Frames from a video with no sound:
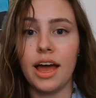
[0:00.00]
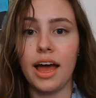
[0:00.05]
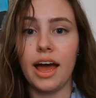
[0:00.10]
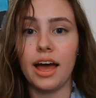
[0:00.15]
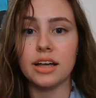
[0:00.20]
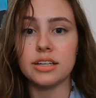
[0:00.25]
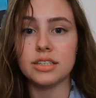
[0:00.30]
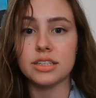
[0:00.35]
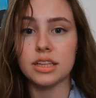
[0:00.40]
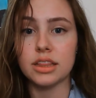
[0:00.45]

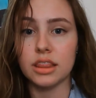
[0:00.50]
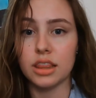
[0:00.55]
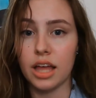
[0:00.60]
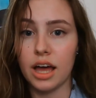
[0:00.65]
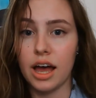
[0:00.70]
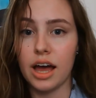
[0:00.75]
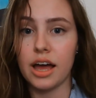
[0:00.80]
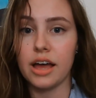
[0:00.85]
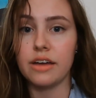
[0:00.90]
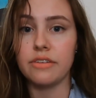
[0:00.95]
as
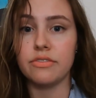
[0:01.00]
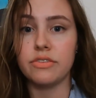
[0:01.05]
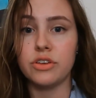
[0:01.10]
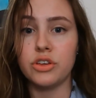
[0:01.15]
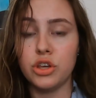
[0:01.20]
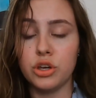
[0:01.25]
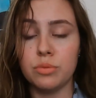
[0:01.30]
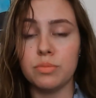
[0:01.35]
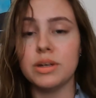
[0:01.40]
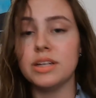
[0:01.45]
live
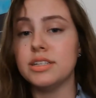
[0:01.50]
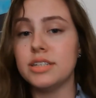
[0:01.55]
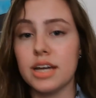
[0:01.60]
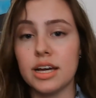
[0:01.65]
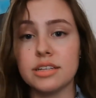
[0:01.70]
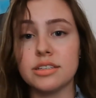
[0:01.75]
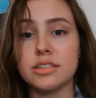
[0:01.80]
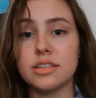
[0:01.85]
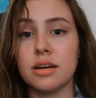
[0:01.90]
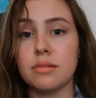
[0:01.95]
human
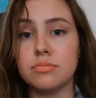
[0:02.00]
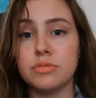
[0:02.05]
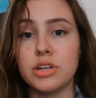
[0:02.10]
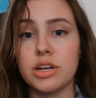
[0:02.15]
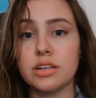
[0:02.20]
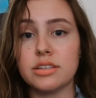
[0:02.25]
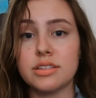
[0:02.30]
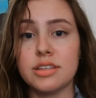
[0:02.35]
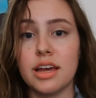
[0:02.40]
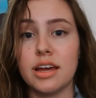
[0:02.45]
test
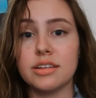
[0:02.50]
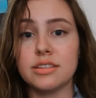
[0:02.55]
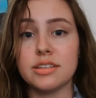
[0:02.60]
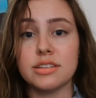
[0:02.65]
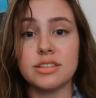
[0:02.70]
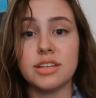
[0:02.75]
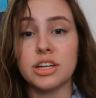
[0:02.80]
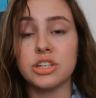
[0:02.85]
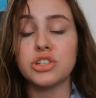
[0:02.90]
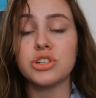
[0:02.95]
subjects, as
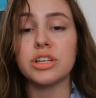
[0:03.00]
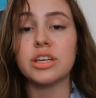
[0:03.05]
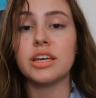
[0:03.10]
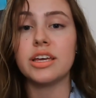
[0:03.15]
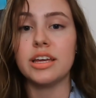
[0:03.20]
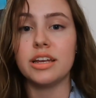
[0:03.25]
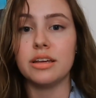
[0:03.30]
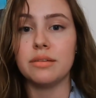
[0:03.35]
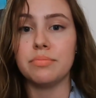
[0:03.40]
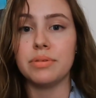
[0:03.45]
essentially
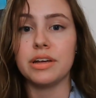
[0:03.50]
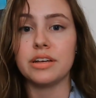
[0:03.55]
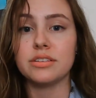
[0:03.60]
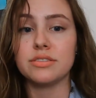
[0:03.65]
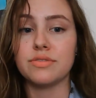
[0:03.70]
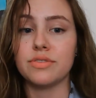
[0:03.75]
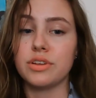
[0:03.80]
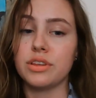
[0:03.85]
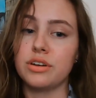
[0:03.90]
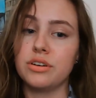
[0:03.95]
guinea
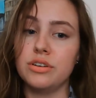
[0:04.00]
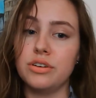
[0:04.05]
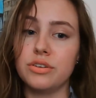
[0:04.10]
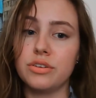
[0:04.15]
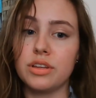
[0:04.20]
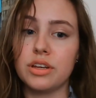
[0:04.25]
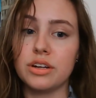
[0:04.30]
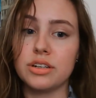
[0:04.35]
pigs for their nuclear